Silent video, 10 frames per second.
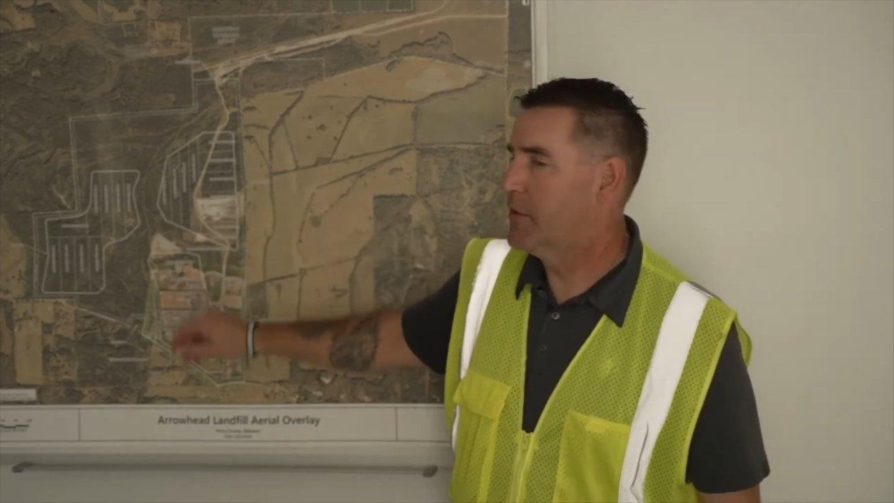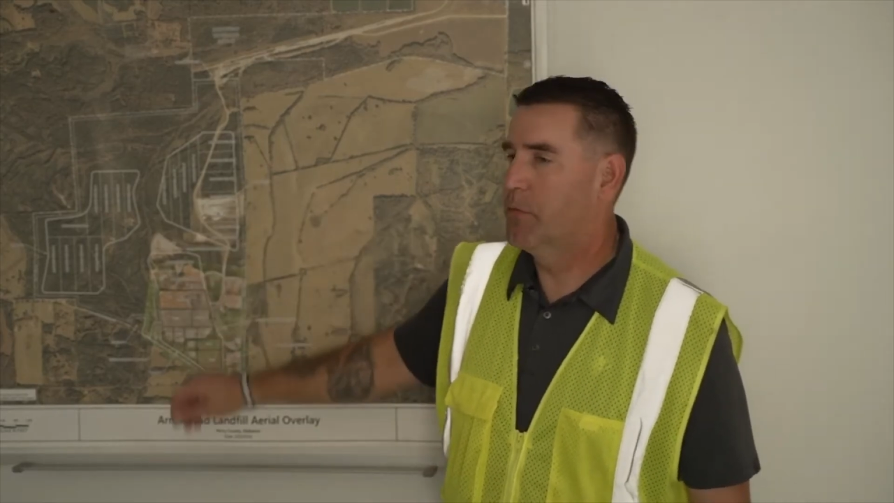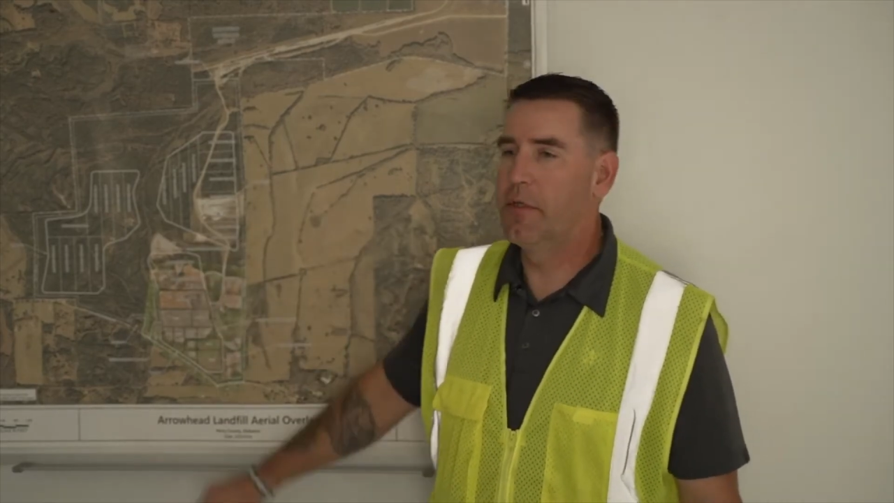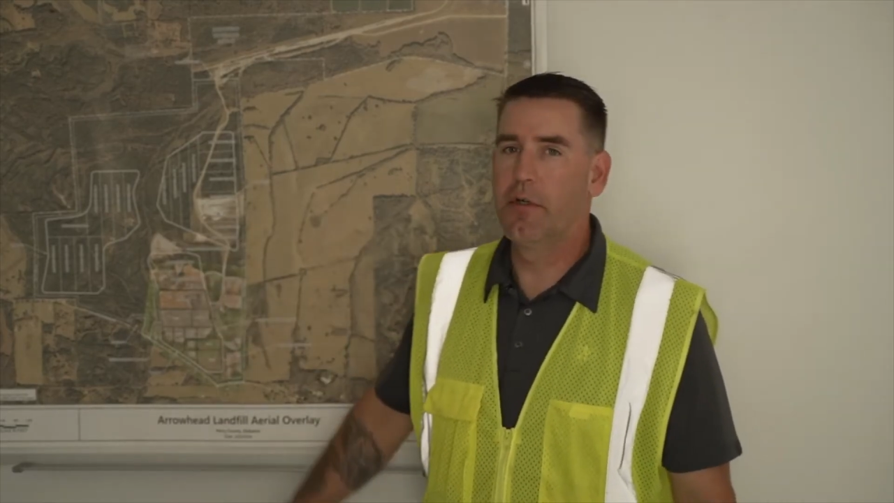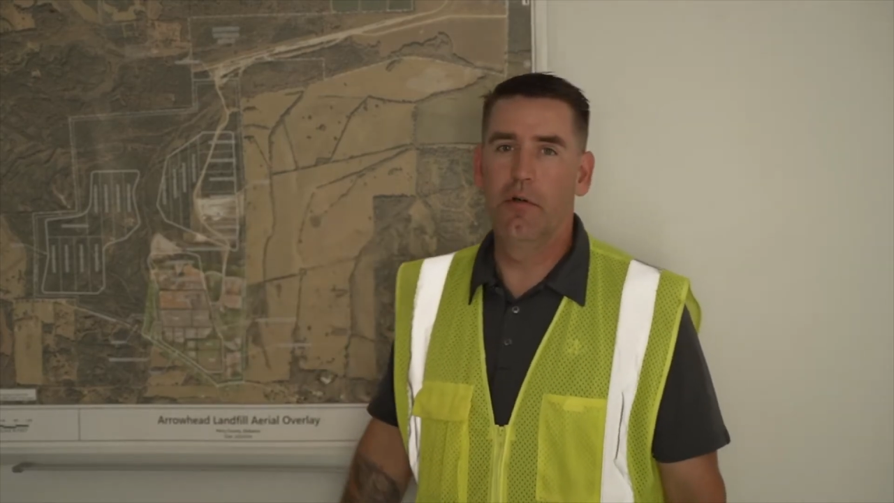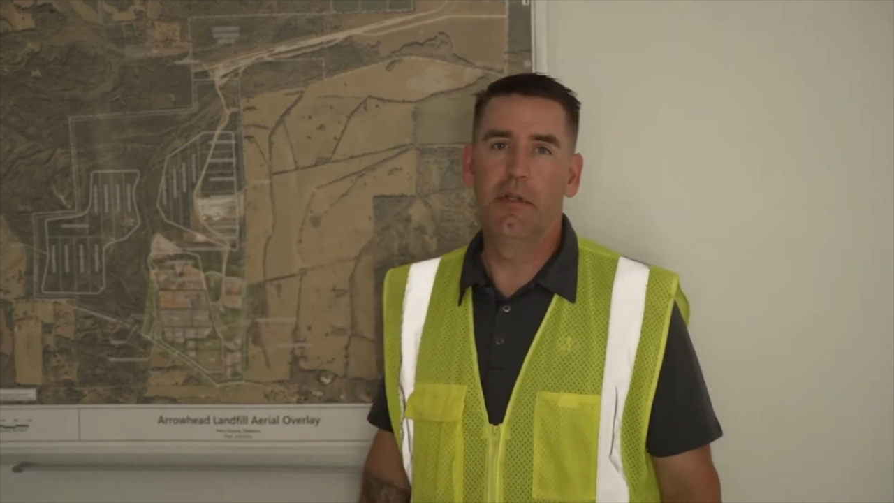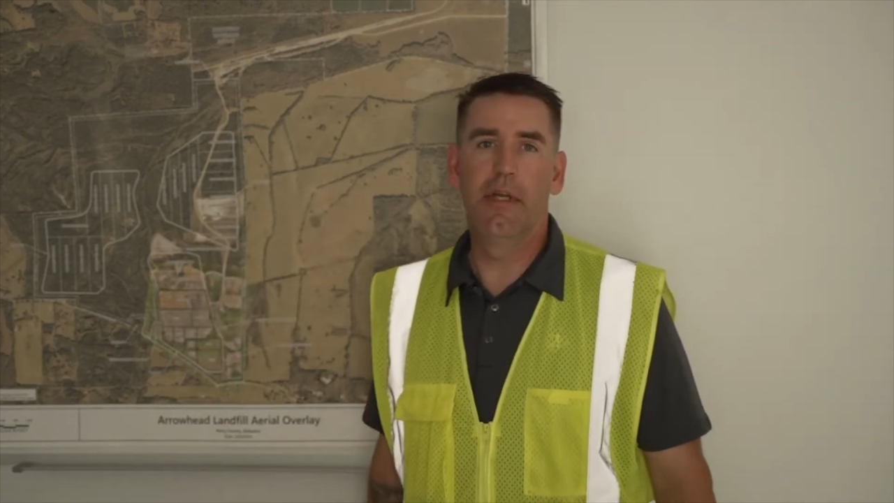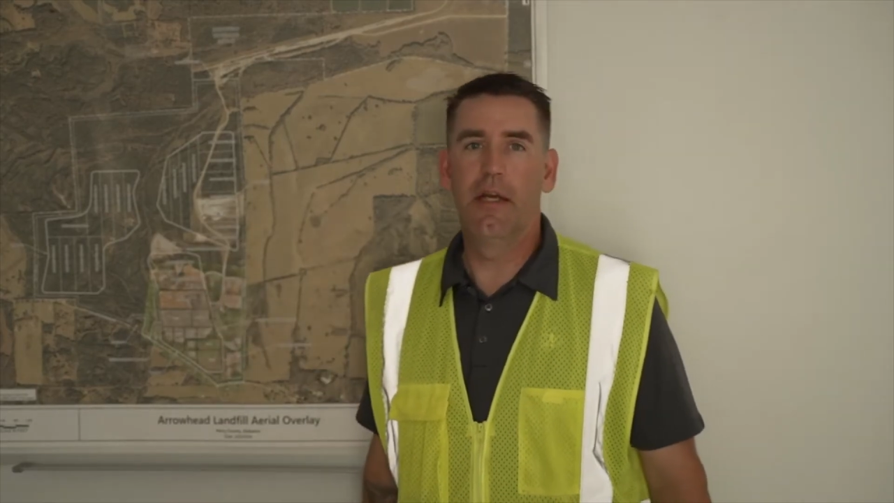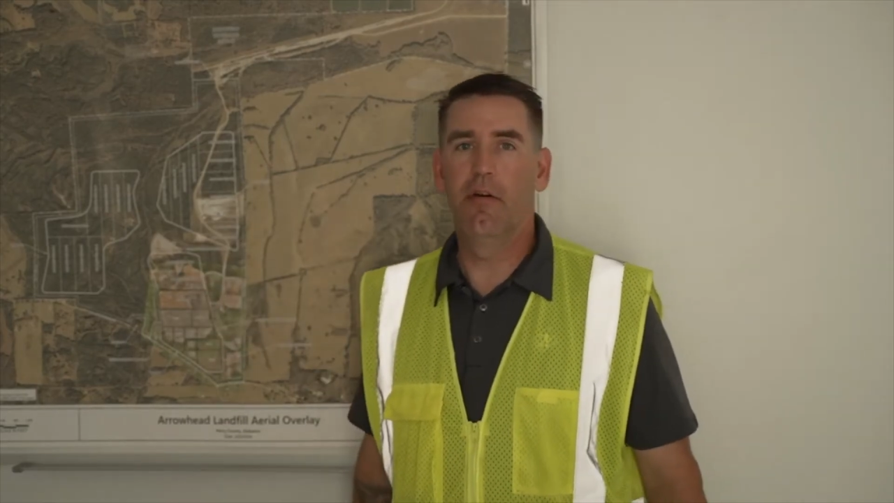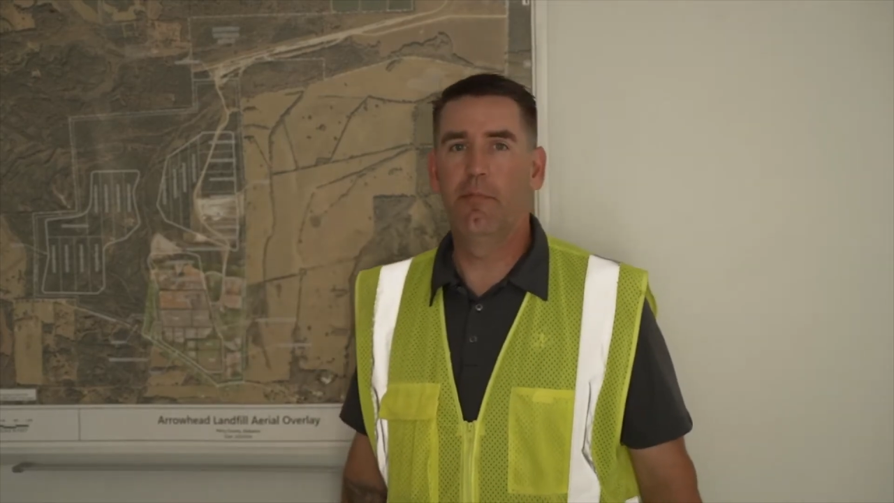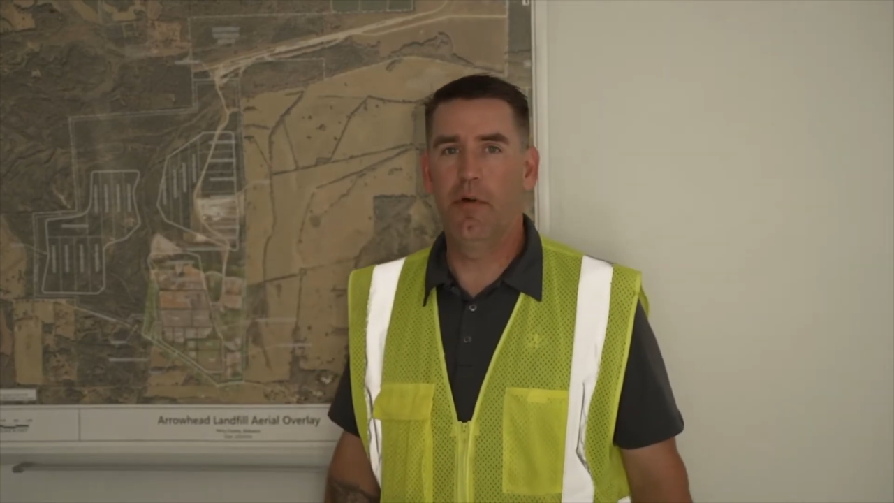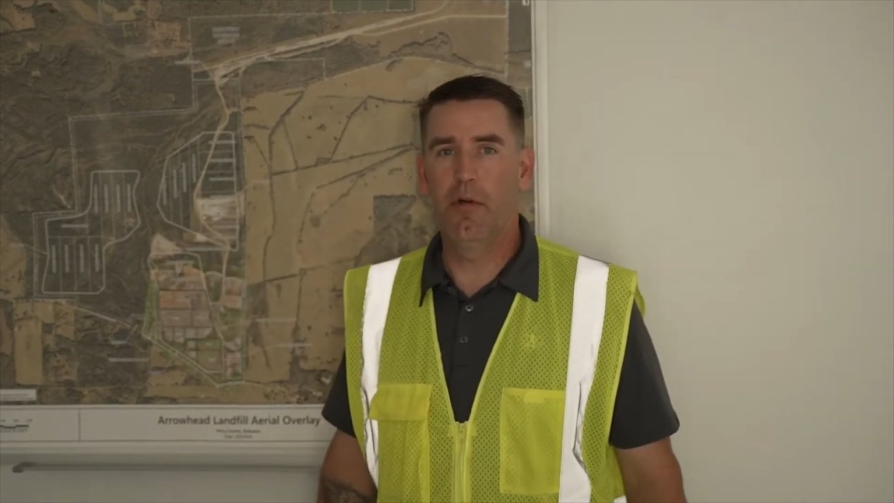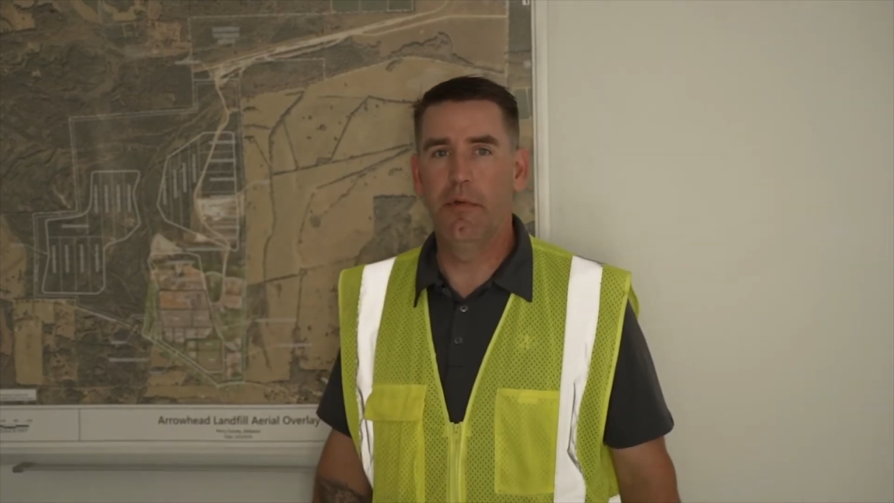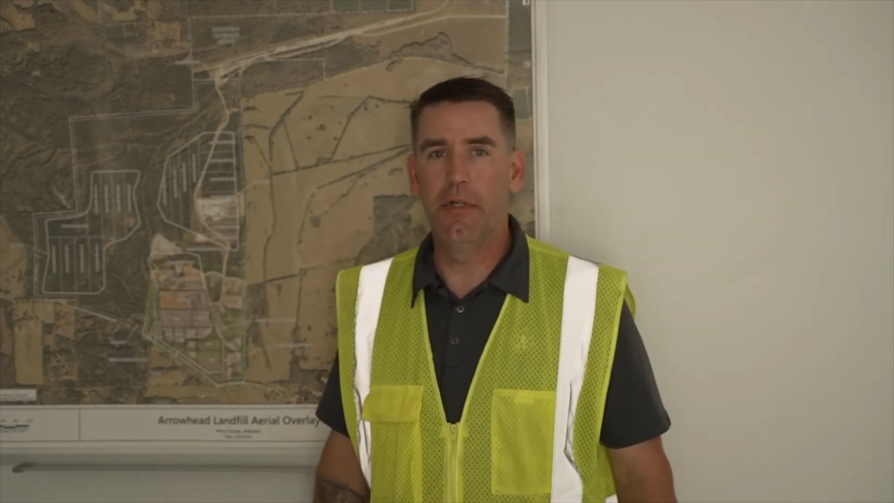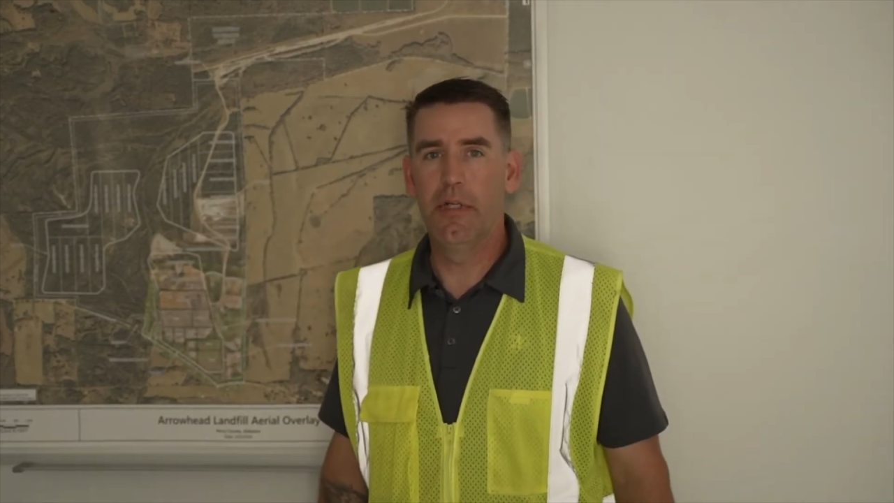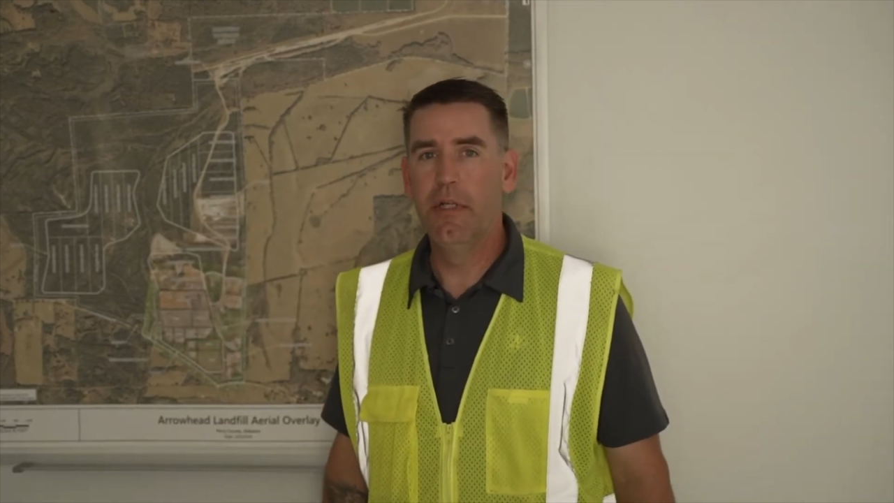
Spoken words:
that we currently have permitted.